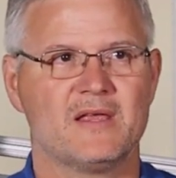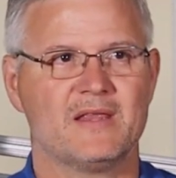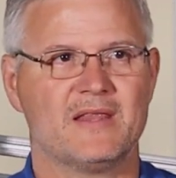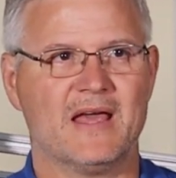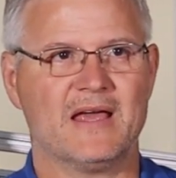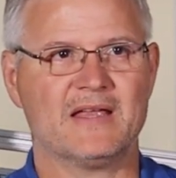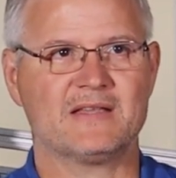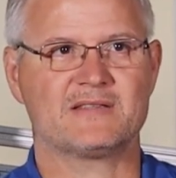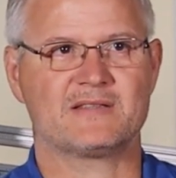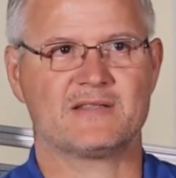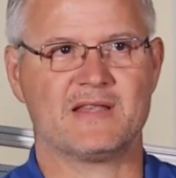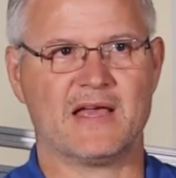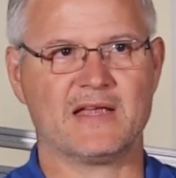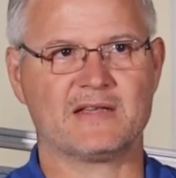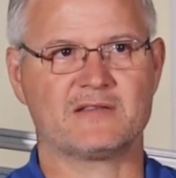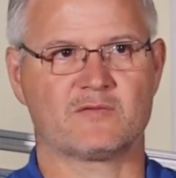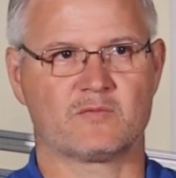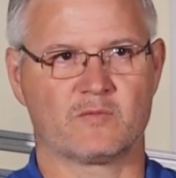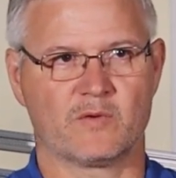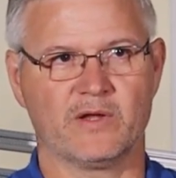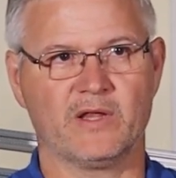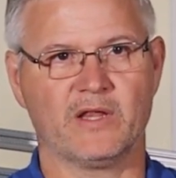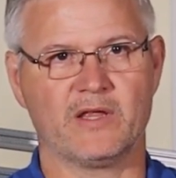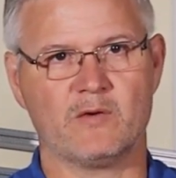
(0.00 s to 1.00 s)
That's
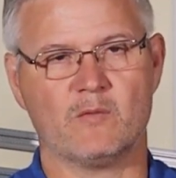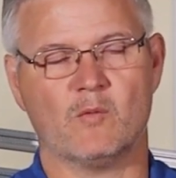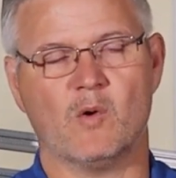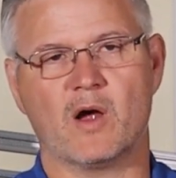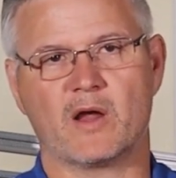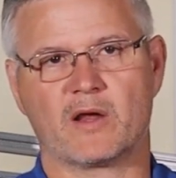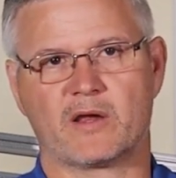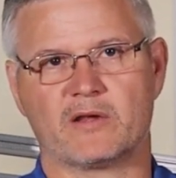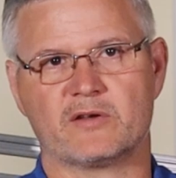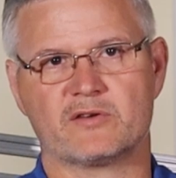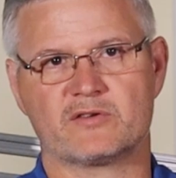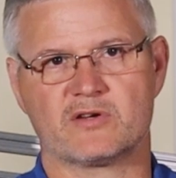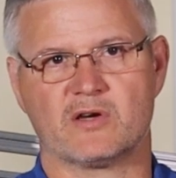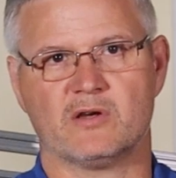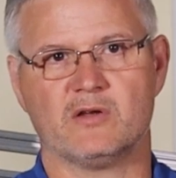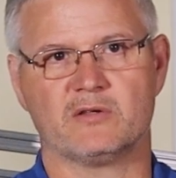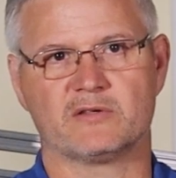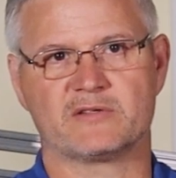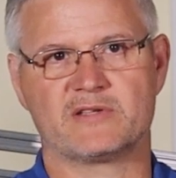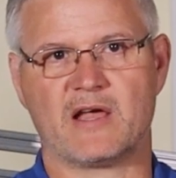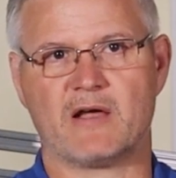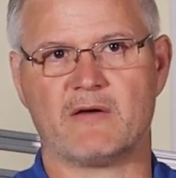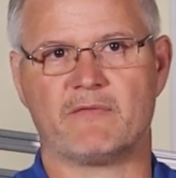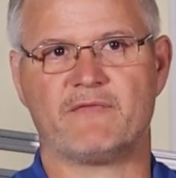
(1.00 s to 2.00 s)
really what
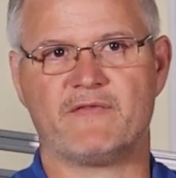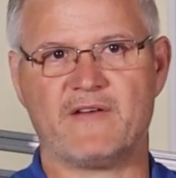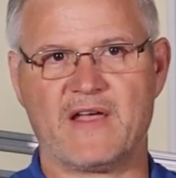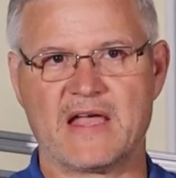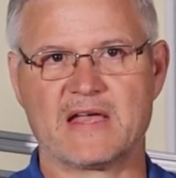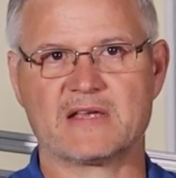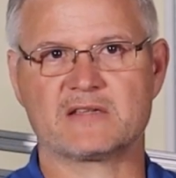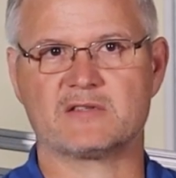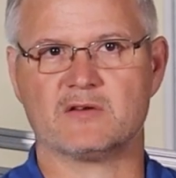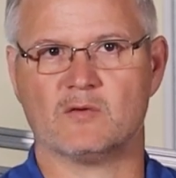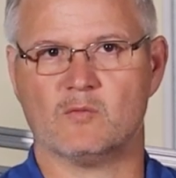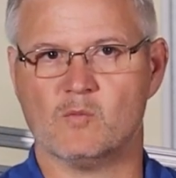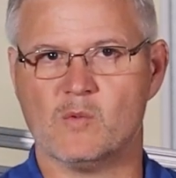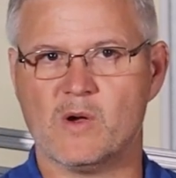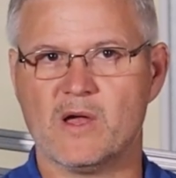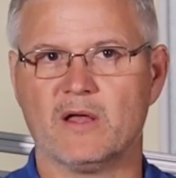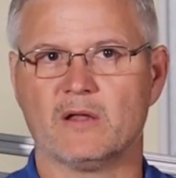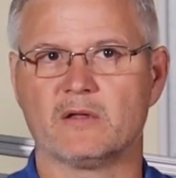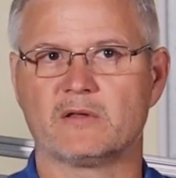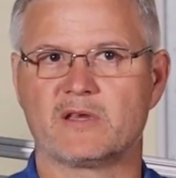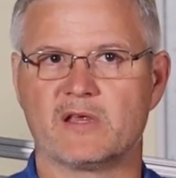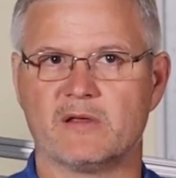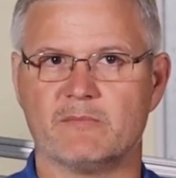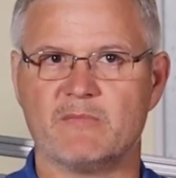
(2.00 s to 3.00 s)
controls how fast a
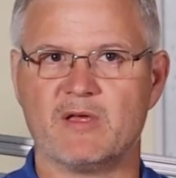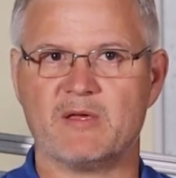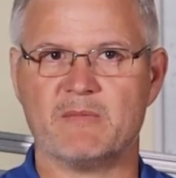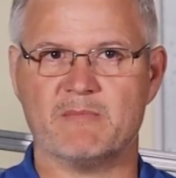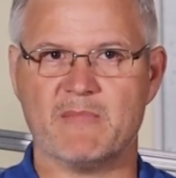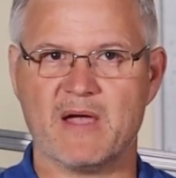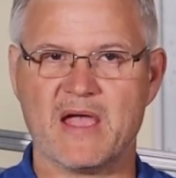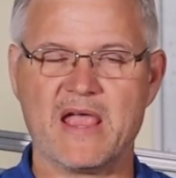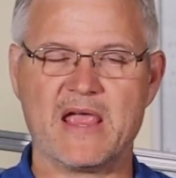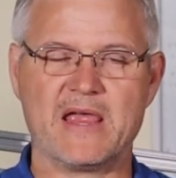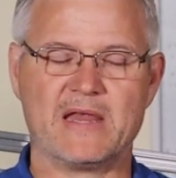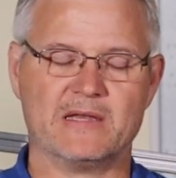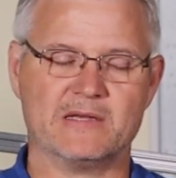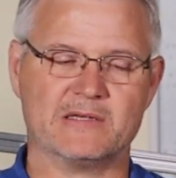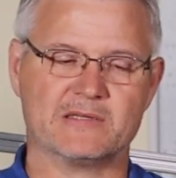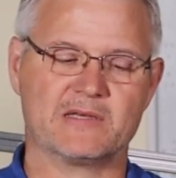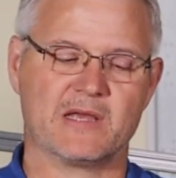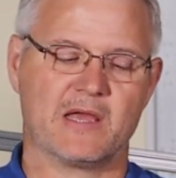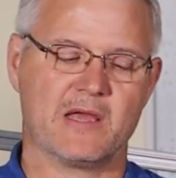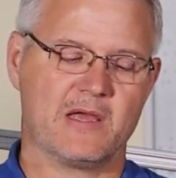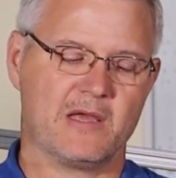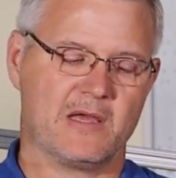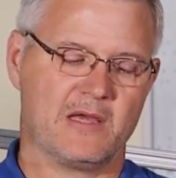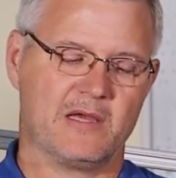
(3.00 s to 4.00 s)
weld can be made
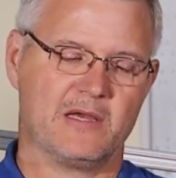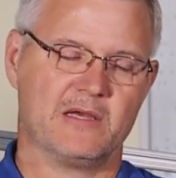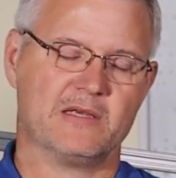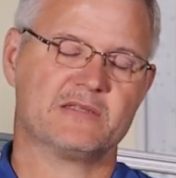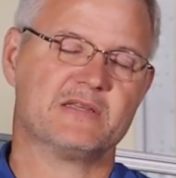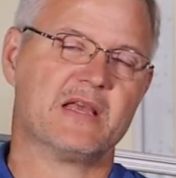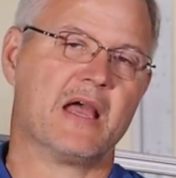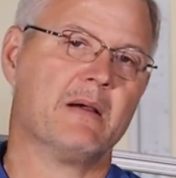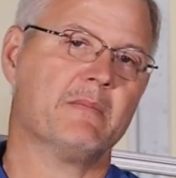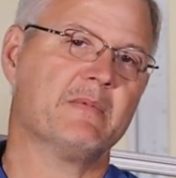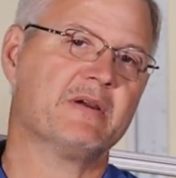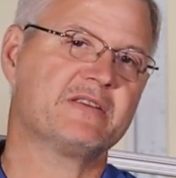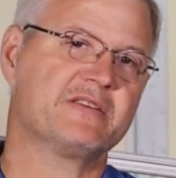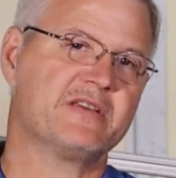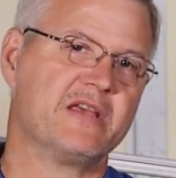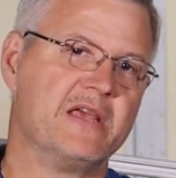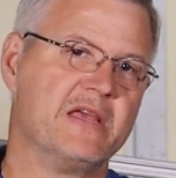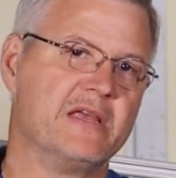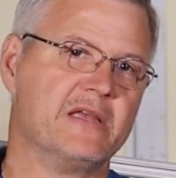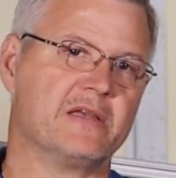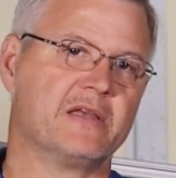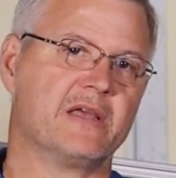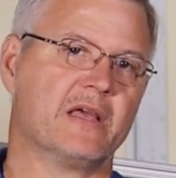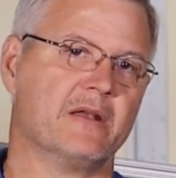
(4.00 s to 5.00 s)
is how much
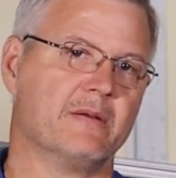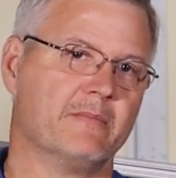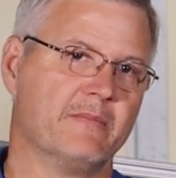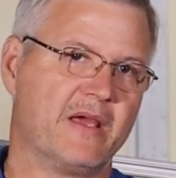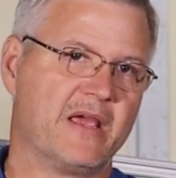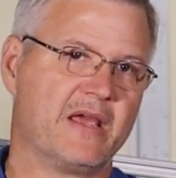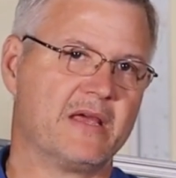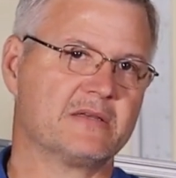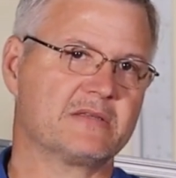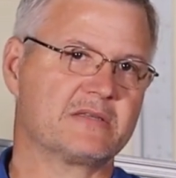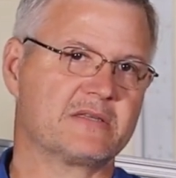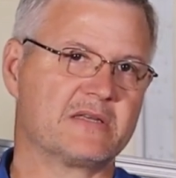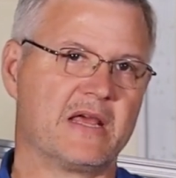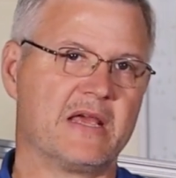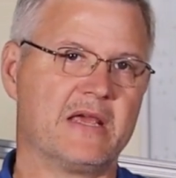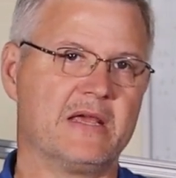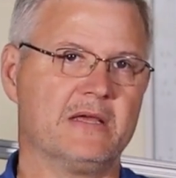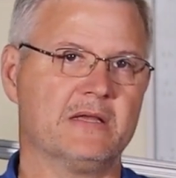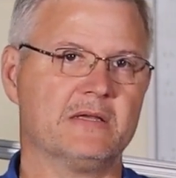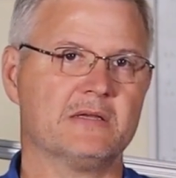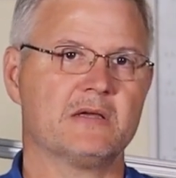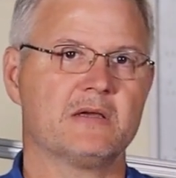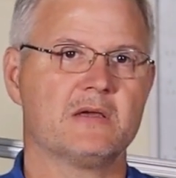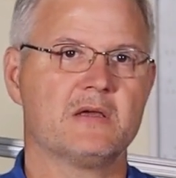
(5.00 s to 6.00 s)
heat can a man
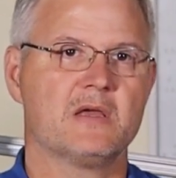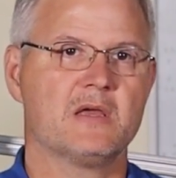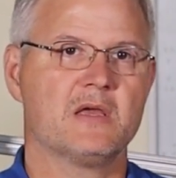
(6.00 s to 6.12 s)
stand.